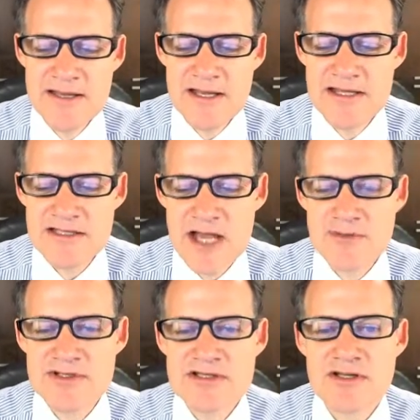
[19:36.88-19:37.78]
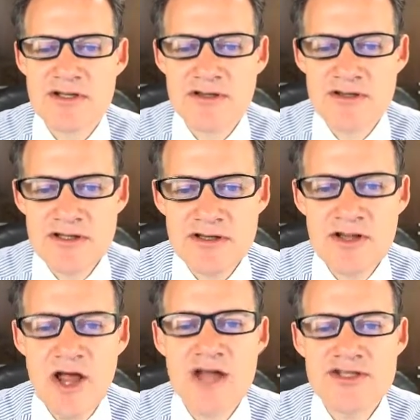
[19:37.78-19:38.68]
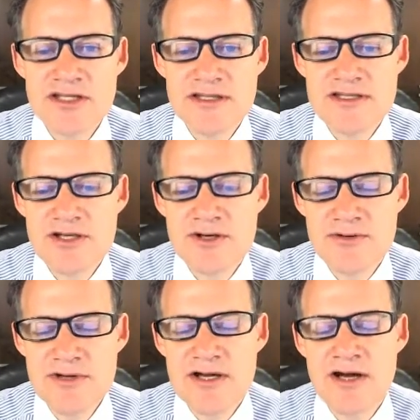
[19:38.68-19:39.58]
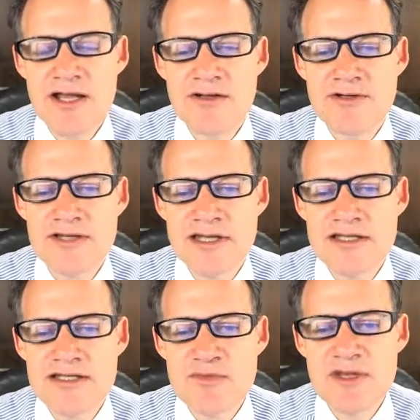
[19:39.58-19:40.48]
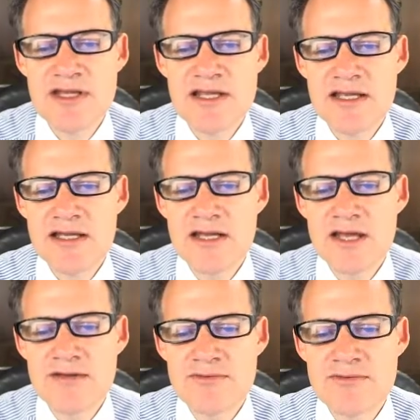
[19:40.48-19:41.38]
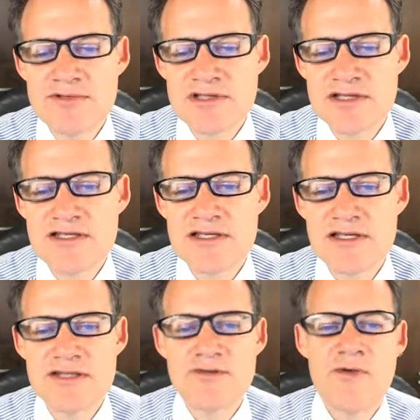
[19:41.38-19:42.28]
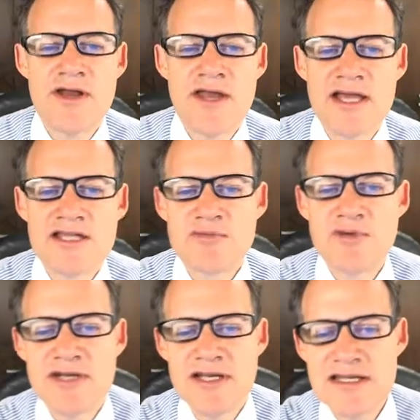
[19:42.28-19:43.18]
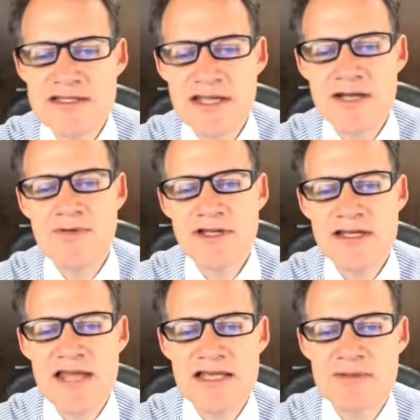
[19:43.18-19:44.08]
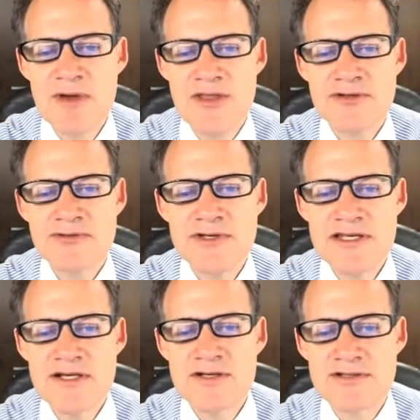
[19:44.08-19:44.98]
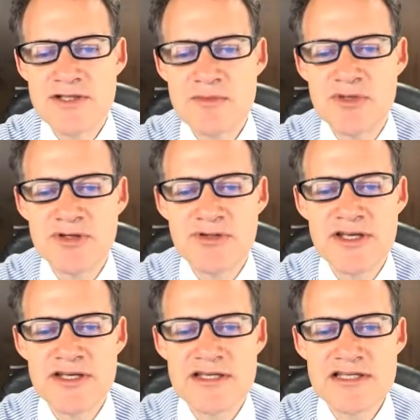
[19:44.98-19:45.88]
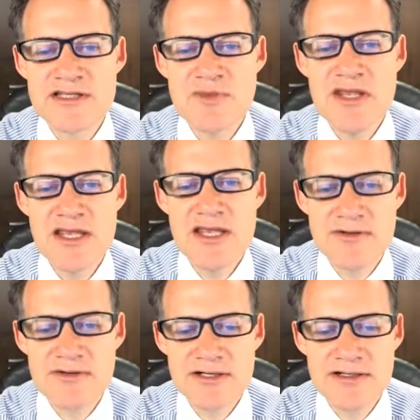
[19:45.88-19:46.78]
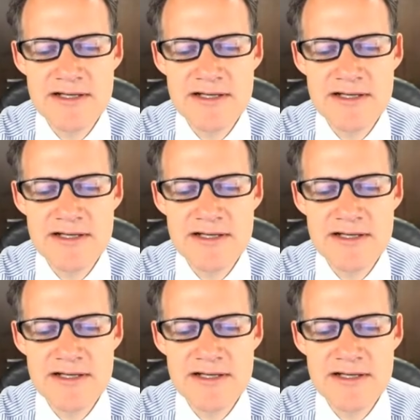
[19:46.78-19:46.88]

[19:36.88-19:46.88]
as I was launching this career, I looked into speaking, and I was listening to one expert, and he said it really takes about 3 years to build a speaking career.